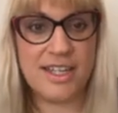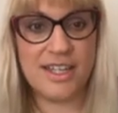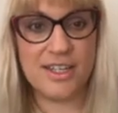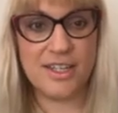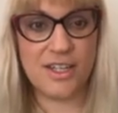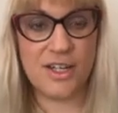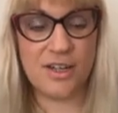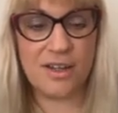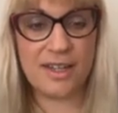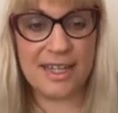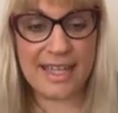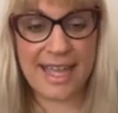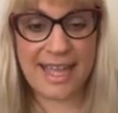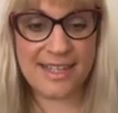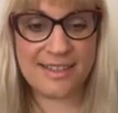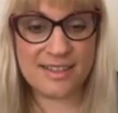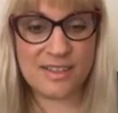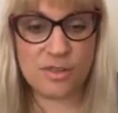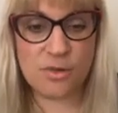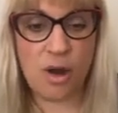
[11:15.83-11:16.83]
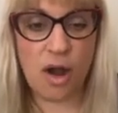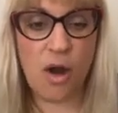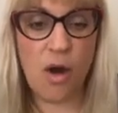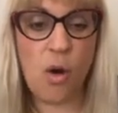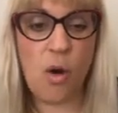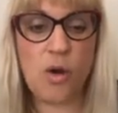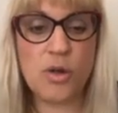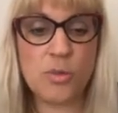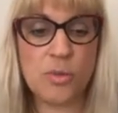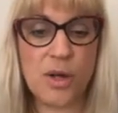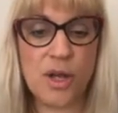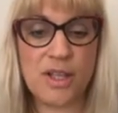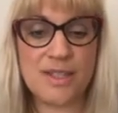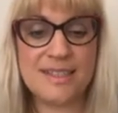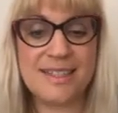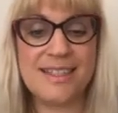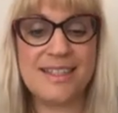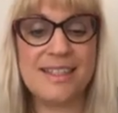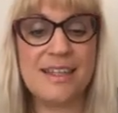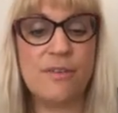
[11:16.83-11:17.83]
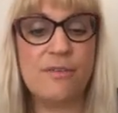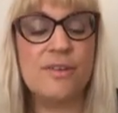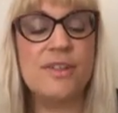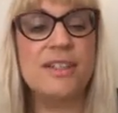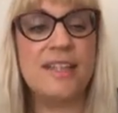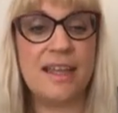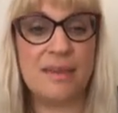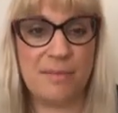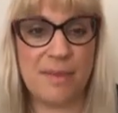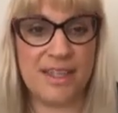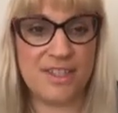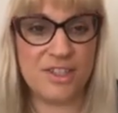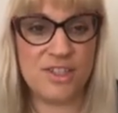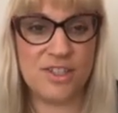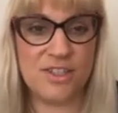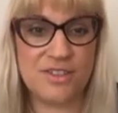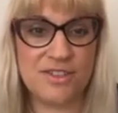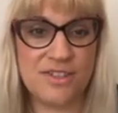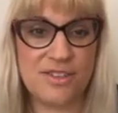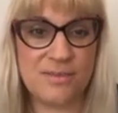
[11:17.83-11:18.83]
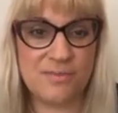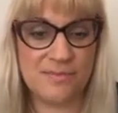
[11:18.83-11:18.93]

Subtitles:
links to our own worlds in different dimensions.